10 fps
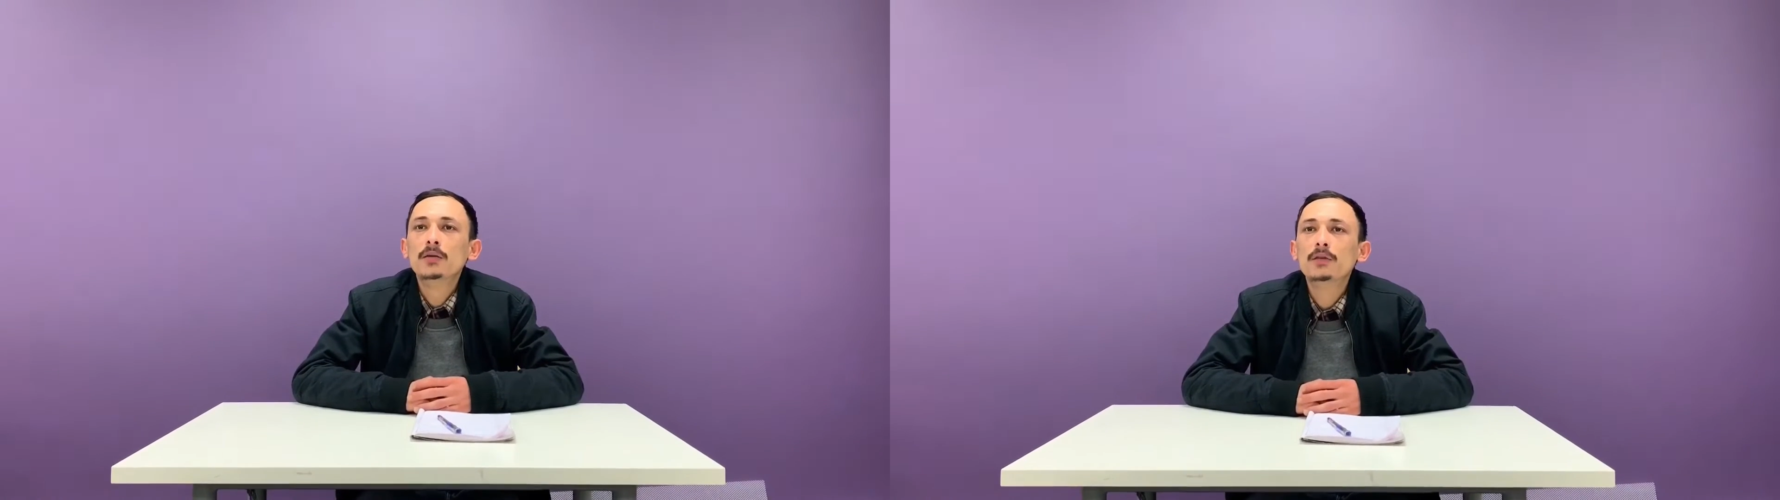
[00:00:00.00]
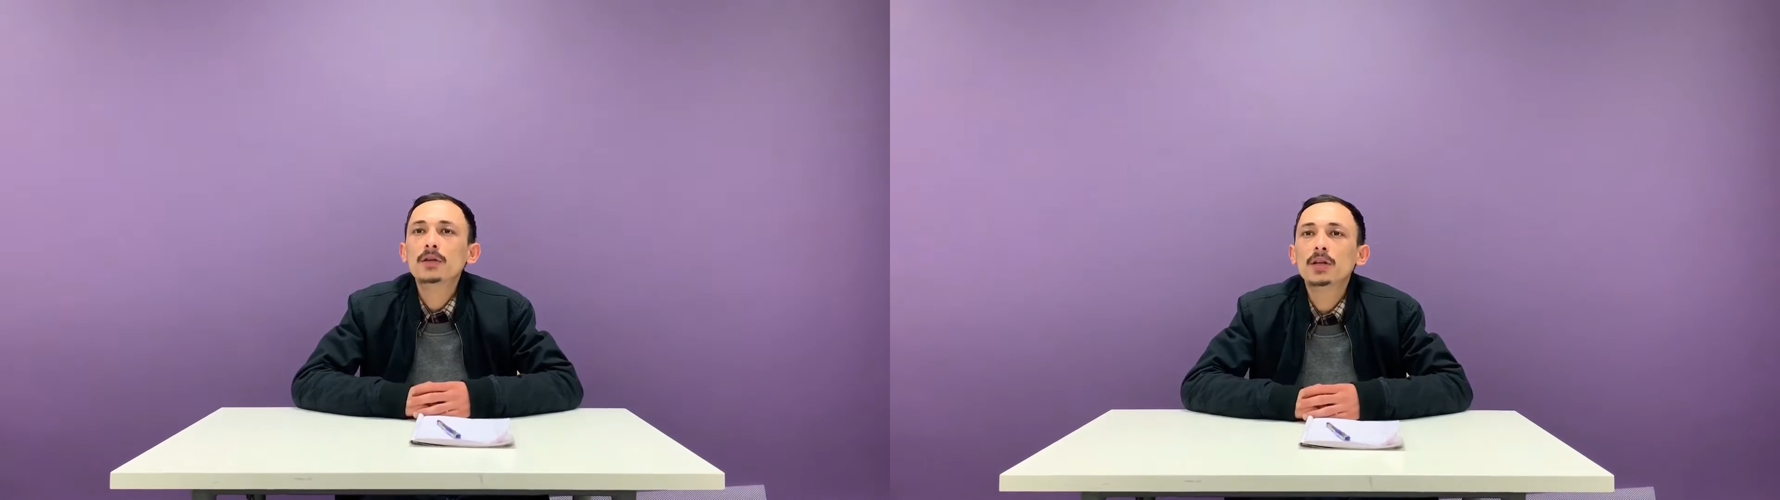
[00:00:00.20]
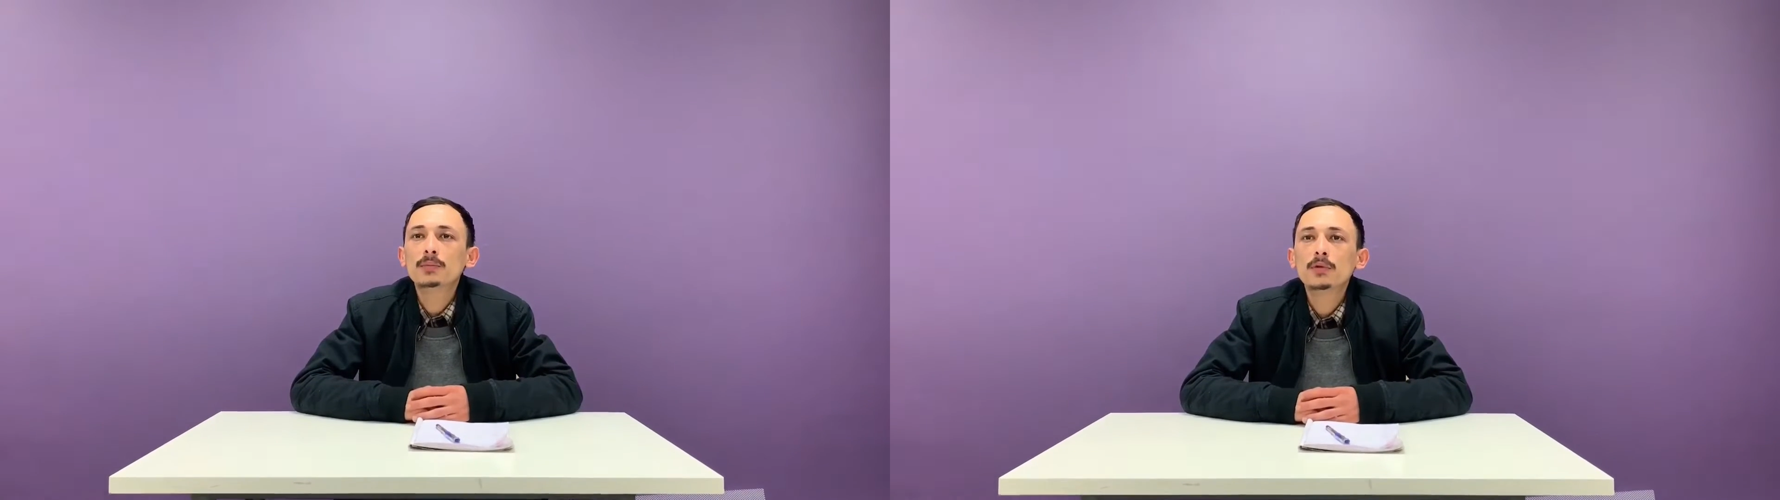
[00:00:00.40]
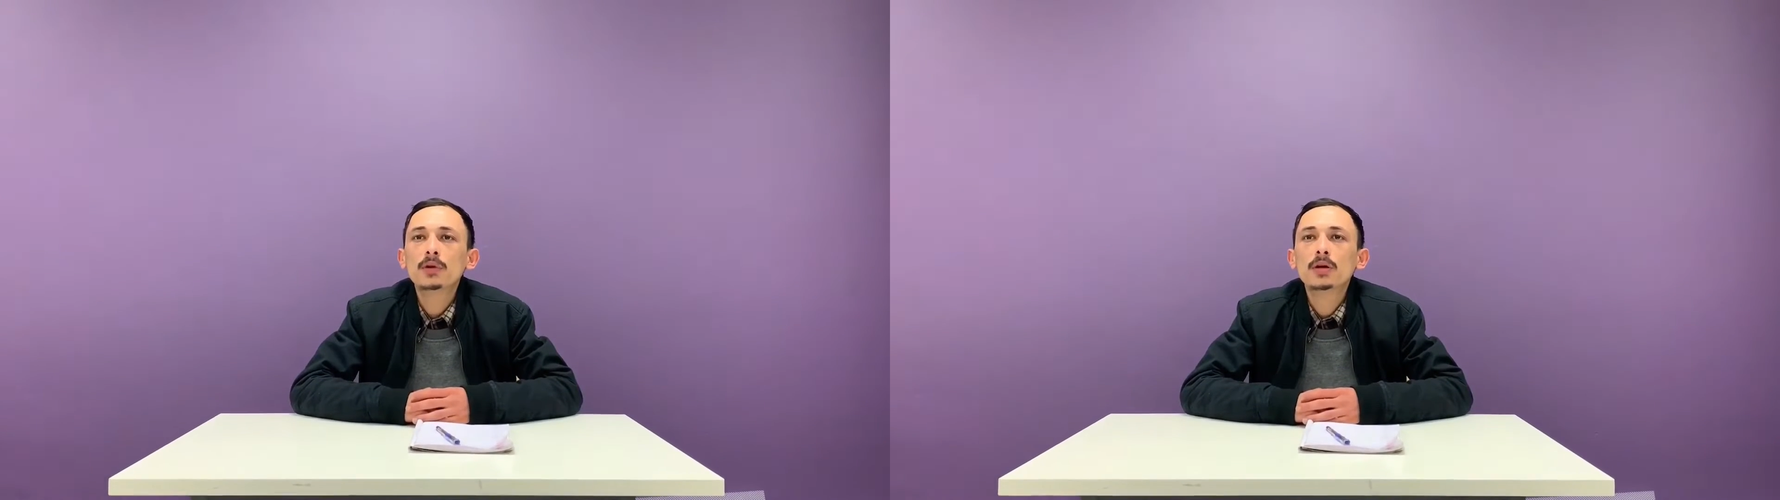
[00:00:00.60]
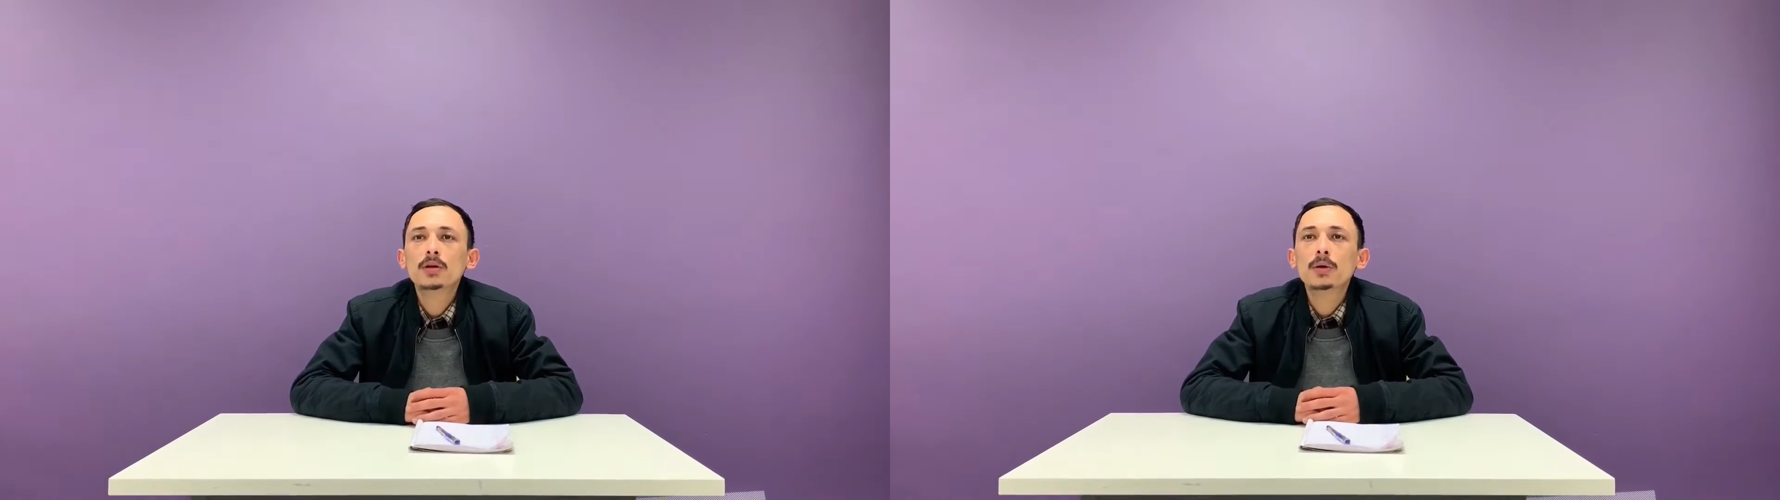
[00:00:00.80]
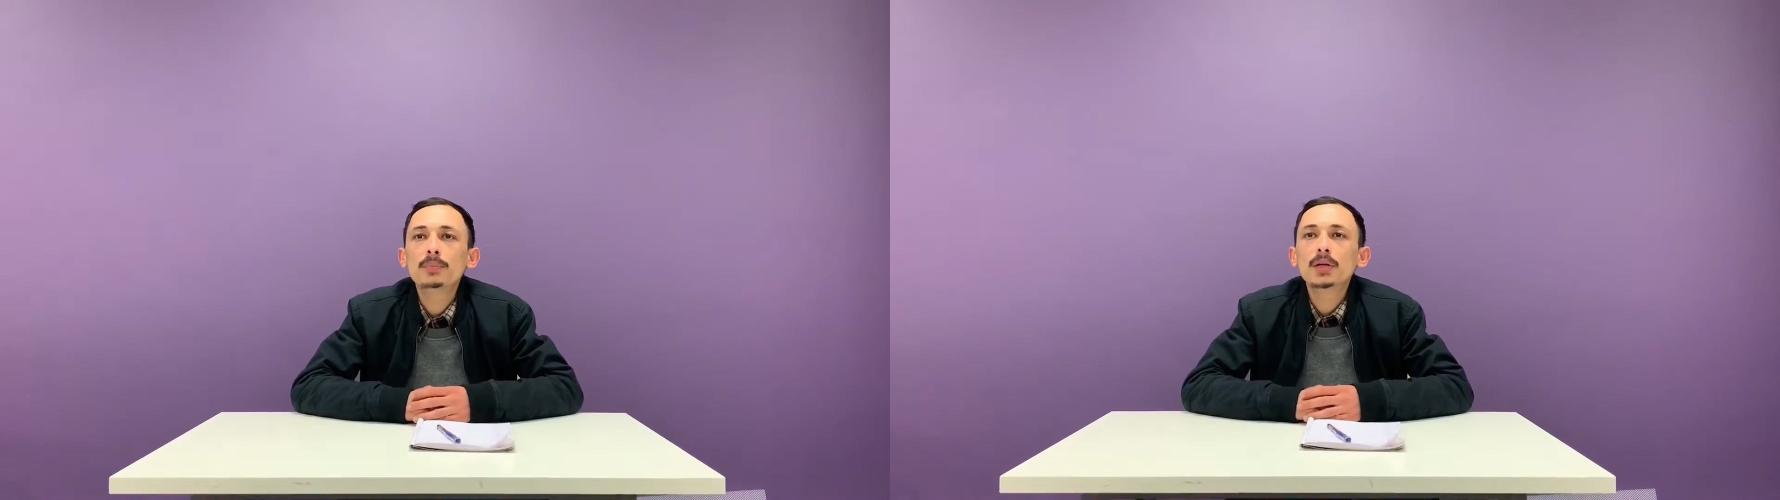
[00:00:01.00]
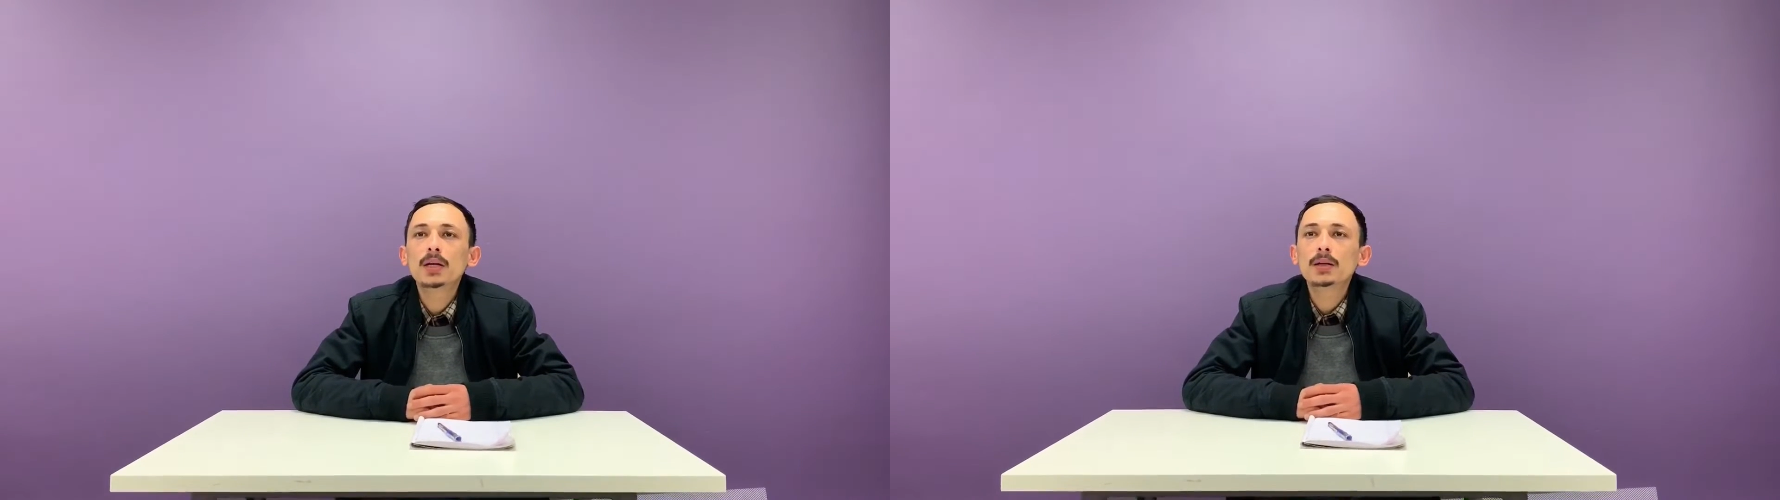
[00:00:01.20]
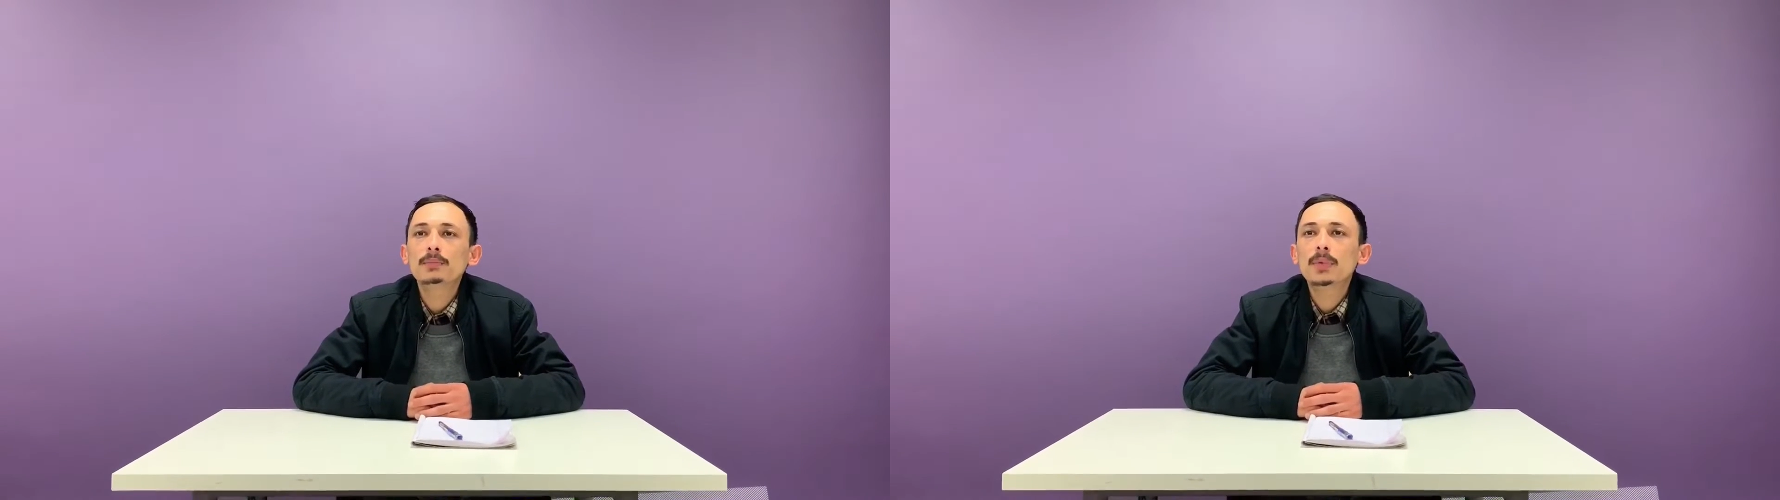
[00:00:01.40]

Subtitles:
Furthermore, competitive